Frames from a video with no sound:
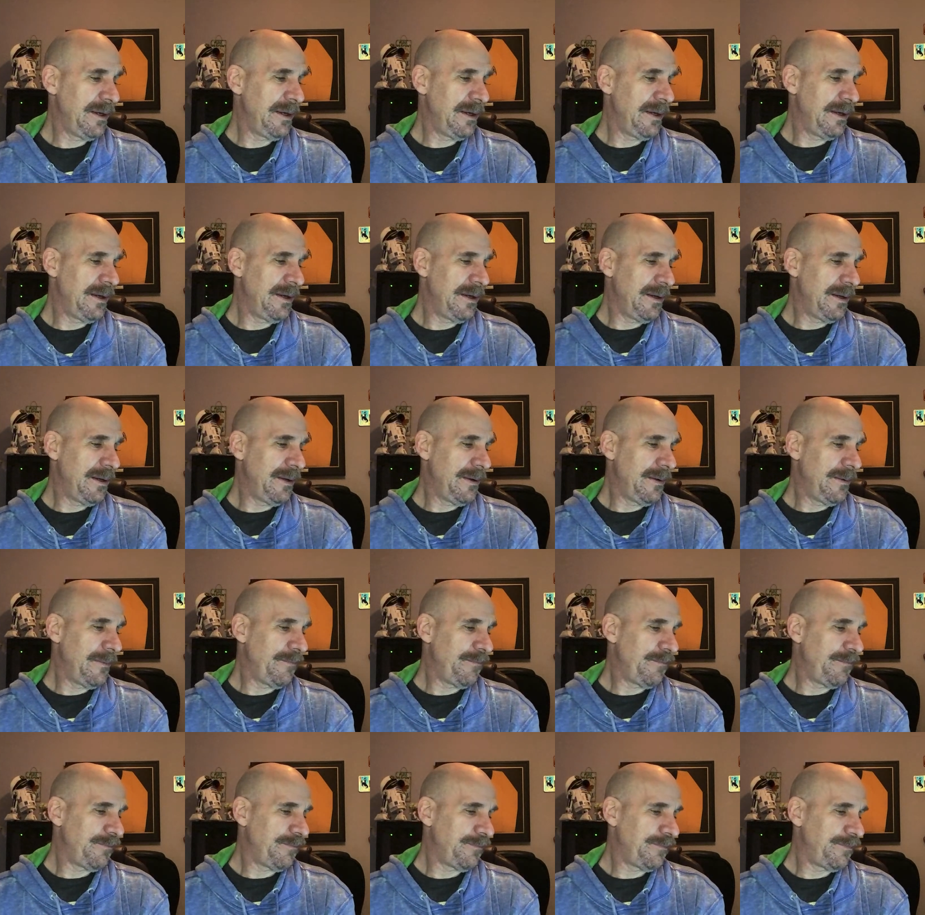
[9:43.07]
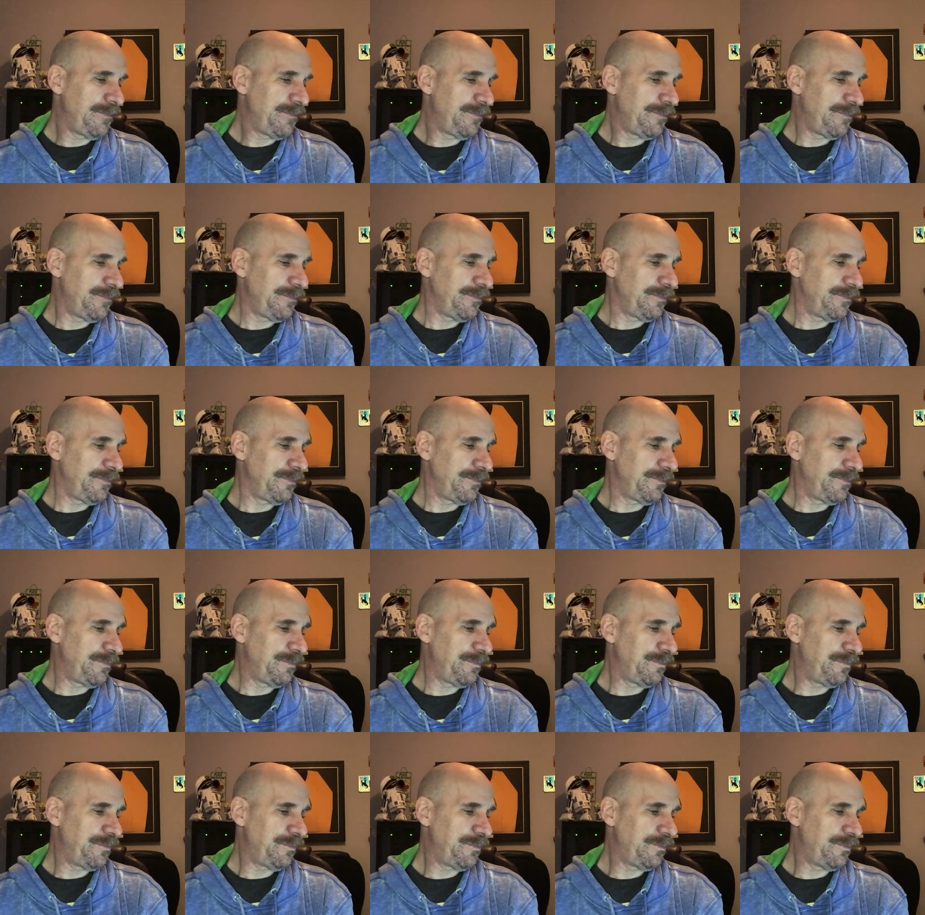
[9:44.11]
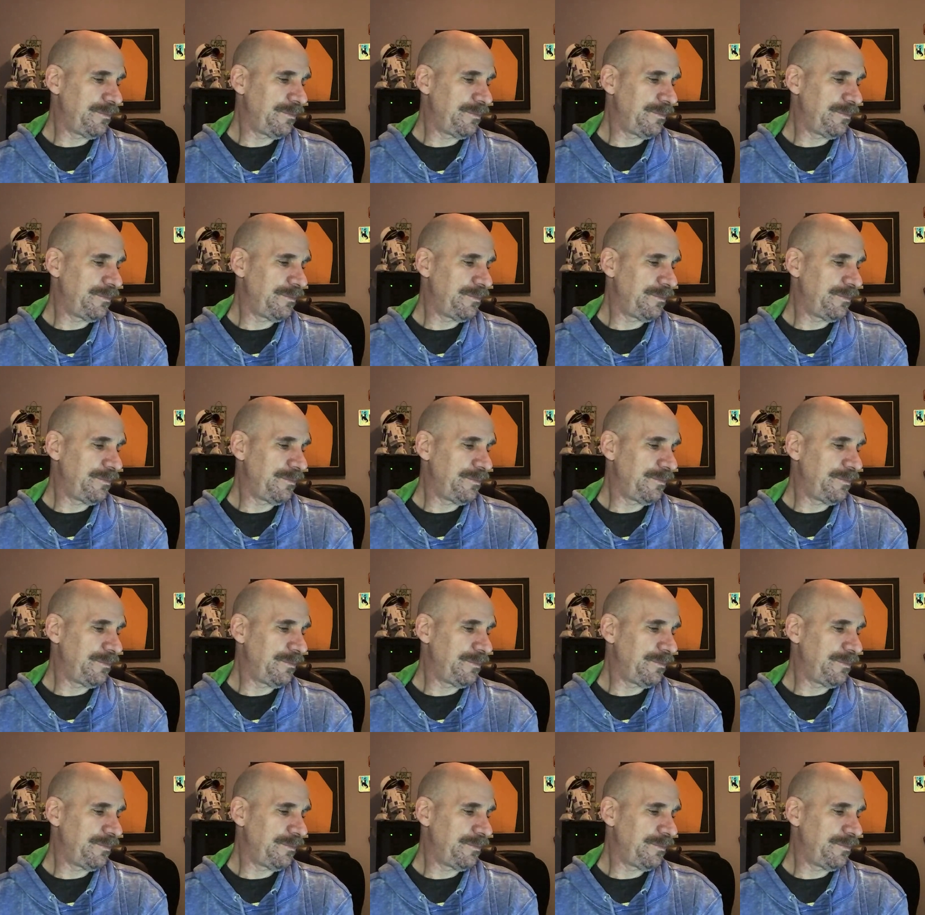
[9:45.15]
(silence)